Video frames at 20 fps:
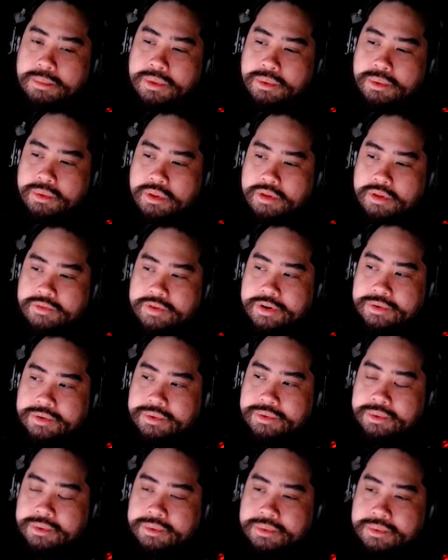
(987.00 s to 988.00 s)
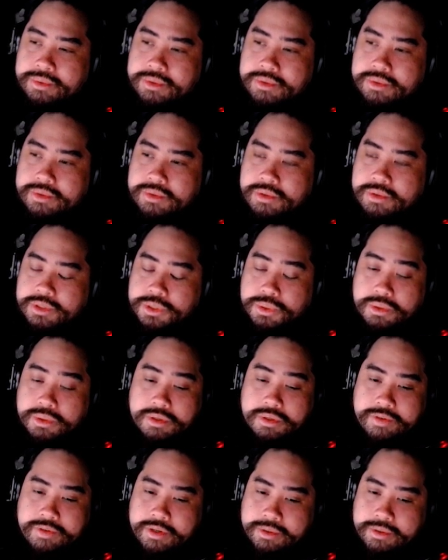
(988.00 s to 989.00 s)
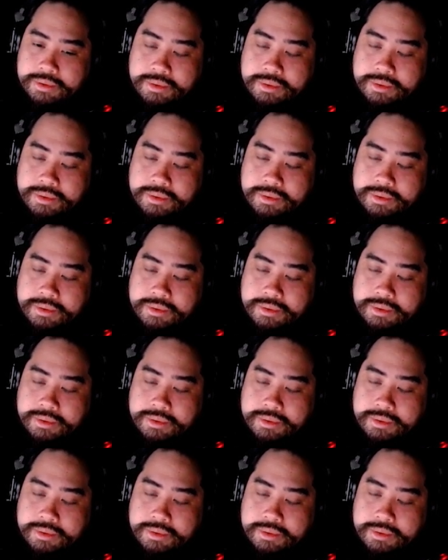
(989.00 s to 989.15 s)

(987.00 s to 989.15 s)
with Laveru, or to Laveru,